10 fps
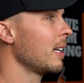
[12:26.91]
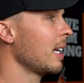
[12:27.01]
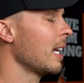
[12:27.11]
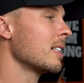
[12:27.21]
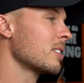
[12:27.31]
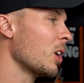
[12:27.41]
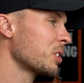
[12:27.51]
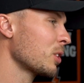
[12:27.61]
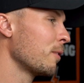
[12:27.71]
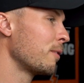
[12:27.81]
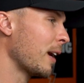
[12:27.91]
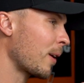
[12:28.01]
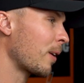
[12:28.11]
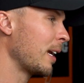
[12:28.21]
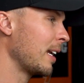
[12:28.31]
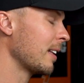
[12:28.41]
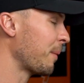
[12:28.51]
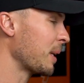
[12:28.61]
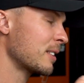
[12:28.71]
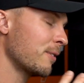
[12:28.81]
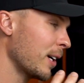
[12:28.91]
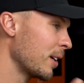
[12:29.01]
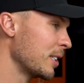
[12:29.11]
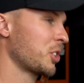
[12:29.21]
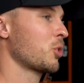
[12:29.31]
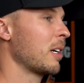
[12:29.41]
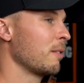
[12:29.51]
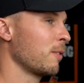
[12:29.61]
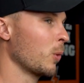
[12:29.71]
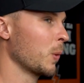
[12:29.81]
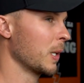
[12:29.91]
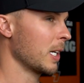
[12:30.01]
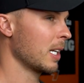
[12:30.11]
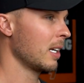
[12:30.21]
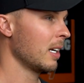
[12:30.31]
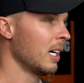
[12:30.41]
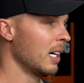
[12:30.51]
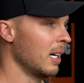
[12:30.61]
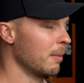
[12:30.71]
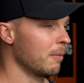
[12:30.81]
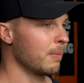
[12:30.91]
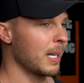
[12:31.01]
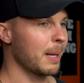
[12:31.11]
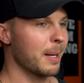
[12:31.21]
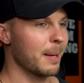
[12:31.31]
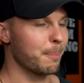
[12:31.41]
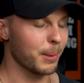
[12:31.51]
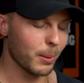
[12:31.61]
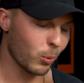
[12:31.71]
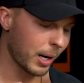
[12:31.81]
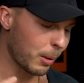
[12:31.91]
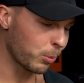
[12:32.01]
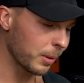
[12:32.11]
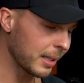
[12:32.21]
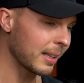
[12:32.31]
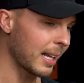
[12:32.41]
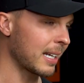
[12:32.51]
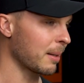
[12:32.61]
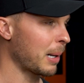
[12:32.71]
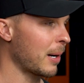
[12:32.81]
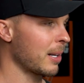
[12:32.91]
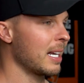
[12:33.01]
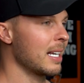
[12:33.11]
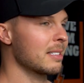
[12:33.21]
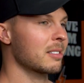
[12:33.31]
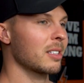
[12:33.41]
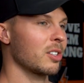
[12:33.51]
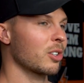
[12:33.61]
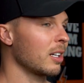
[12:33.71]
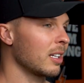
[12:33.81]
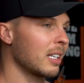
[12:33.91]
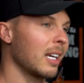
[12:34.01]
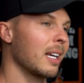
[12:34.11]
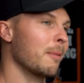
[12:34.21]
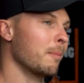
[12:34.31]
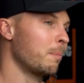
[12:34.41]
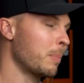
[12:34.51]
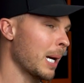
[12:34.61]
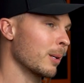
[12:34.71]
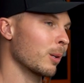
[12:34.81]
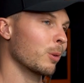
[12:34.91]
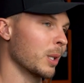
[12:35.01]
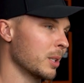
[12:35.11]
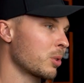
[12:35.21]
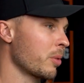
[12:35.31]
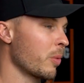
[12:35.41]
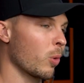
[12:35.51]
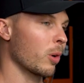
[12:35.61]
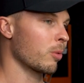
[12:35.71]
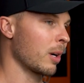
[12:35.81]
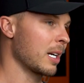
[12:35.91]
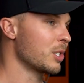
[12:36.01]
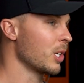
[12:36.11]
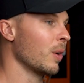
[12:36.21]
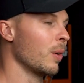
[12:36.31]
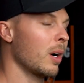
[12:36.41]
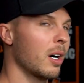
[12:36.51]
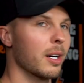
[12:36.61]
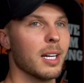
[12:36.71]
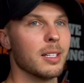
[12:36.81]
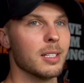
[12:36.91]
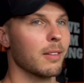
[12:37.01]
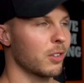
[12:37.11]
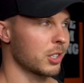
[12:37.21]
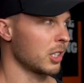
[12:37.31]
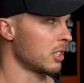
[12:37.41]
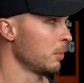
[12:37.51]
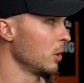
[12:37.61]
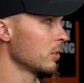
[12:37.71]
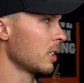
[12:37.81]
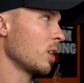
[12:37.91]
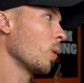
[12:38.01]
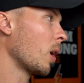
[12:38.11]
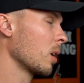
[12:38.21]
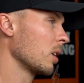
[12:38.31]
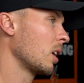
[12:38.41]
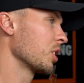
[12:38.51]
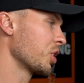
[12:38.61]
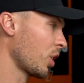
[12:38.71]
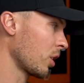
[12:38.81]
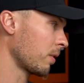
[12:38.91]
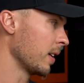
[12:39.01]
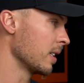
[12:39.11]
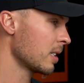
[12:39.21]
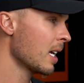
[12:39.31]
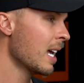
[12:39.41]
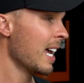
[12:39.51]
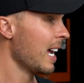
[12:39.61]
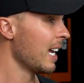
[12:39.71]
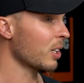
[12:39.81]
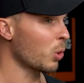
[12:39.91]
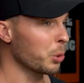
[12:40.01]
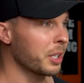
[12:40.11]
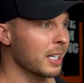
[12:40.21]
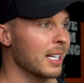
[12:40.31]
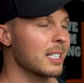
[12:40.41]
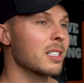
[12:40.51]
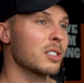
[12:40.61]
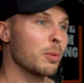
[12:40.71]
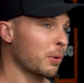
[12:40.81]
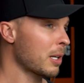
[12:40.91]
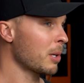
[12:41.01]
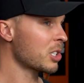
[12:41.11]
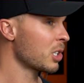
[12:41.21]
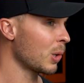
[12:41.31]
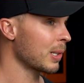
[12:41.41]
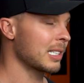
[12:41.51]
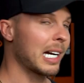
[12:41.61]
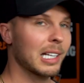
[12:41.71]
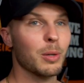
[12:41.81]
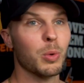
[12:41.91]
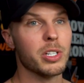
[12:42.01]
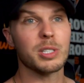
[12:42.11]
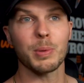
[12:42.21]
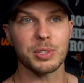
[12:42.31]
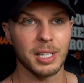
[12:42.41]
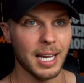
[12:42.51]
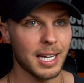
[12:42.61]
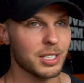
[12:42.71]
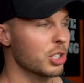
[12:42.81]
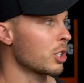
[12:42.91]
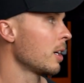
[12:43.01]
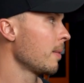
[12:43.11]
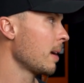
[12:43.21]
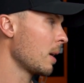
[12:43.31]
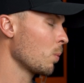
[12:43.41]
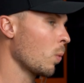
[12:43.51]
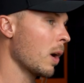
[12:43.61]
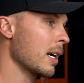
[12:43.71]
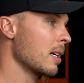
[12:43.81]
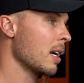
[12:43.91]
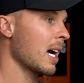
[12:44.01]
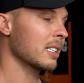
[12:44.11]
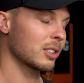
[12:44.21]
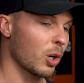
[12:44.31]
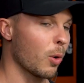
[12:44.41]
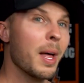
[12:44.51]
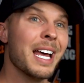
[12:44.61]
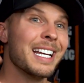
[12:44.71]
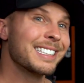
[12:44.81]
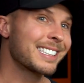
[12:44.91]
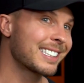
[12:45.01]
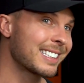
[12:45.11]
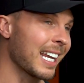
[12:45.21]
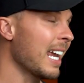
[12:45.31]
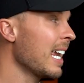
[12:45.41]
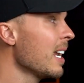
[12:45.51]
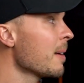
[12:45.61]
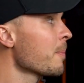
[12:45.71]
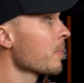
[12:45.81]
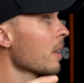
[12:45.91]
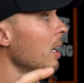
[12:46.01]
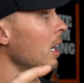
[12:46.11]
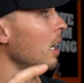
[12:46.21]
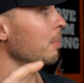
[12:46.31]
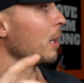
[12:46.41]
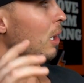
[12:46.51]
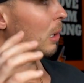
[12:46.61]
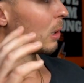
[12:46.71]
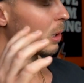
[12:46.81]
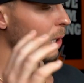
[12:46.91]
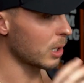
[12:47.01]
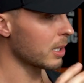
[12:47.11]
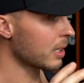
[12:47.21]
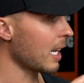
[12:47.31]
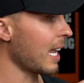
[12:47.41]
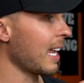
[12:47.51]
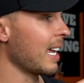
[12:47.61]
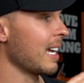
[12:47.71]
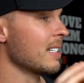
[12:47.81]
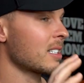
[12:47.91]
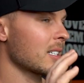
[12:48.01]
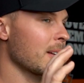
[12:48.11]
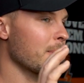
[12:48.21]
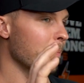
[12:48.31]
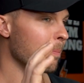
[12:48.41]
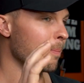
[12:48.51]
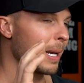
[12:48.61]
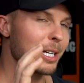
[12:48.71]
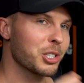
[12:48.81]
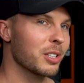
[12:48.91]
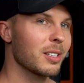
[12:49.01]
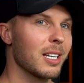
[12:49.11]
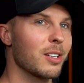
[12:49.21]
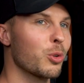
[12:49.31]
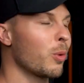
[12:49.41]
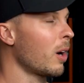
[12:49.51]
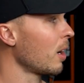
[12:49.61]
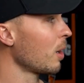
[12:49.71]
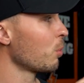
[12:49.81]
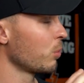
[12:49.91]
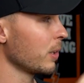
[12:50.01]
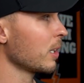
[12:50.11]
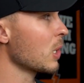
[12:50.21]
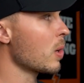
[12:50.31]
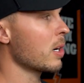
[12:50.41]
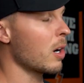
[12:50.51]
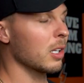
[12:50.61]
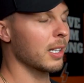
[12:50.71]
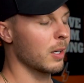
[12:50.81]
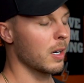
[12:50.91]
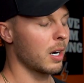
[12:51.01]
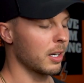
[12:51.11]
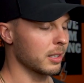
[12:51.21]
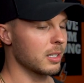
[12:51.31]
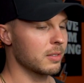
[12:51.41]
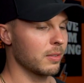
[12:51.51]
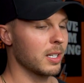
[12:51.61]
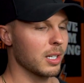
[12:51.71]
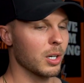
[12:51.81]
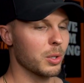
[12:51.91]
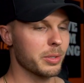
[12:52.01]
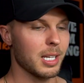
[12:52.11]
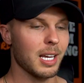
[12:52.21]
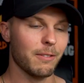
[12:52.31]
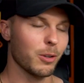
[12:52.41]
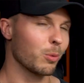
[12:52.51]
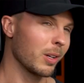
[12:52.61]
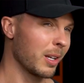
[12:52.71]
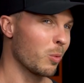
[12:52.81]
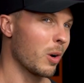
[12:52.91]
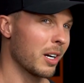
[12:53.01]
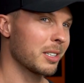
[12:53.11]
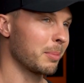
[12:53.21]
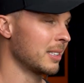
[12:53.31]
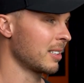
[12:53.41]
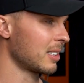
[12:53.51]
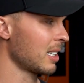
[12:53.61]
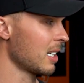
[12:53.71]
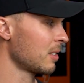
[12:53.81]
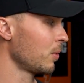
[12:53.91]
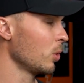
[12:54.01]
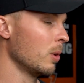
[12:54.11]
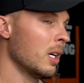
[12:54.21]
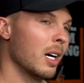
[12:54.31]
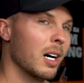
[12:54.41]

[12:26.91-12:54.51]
it's also it's very straightforward. But what I really like about it is you're going to get better risk to reward ratio on hidden divergence moves than you are on Sharkfins. And the cool thing is you pretty much know exactly where you're supposed to enter and what not. So stay alert and make sure that you are really going all in on these videos if you really want to be successful.